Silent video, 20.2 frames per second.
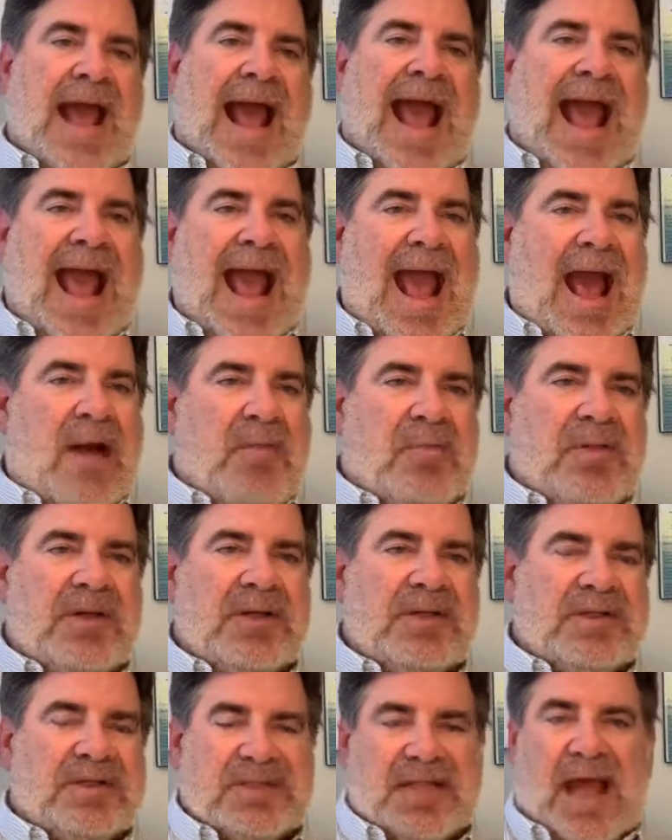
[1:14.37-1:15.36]

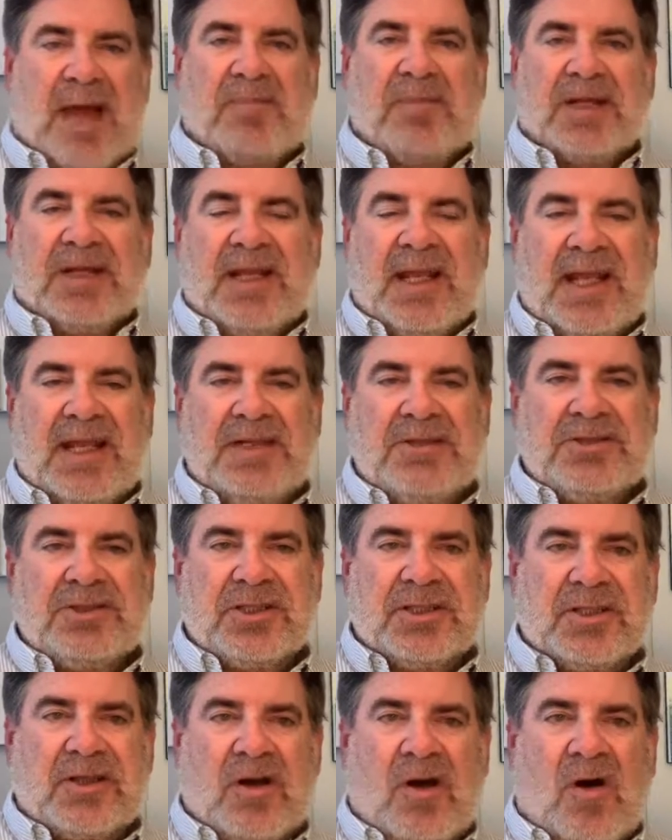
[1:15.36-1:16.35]

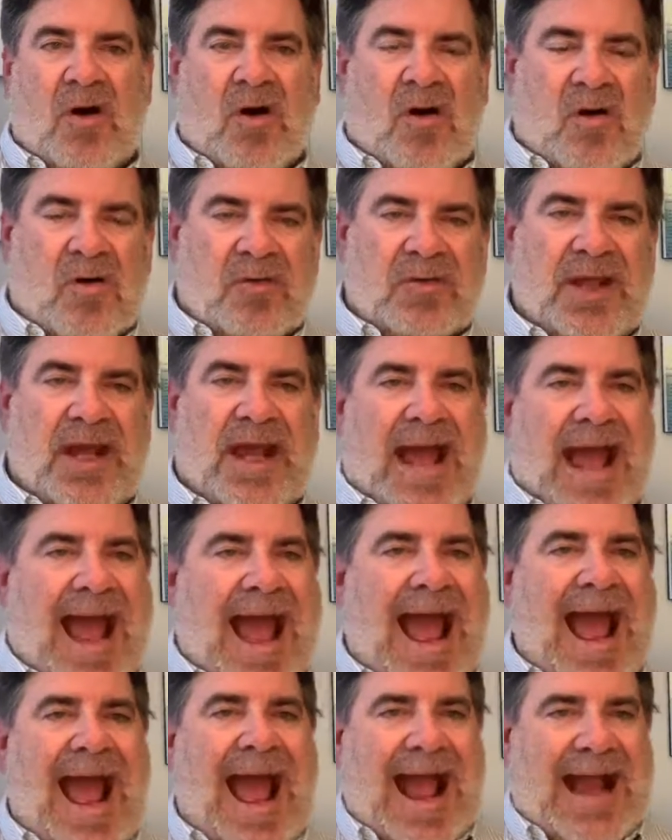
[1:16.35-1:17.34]
application called
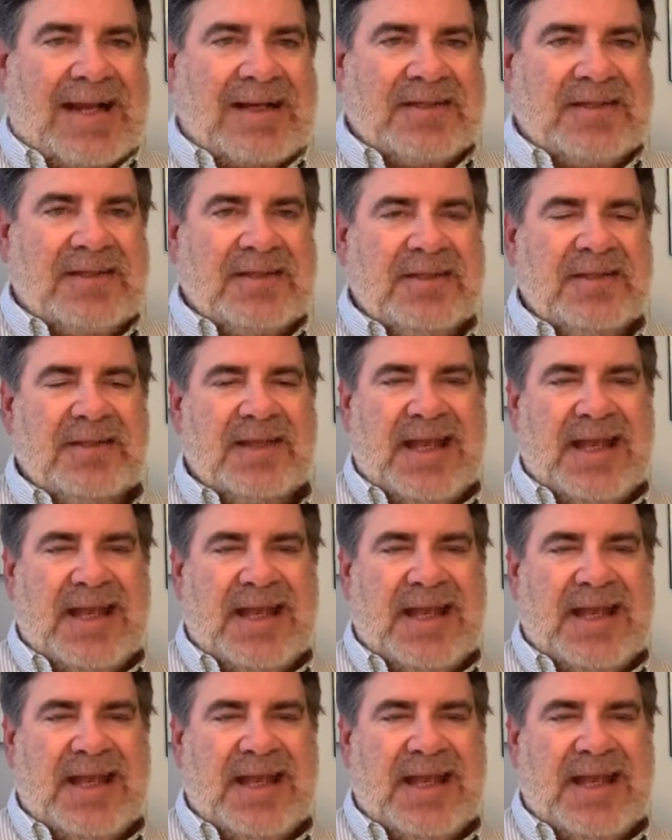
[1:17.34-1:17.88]
ACT,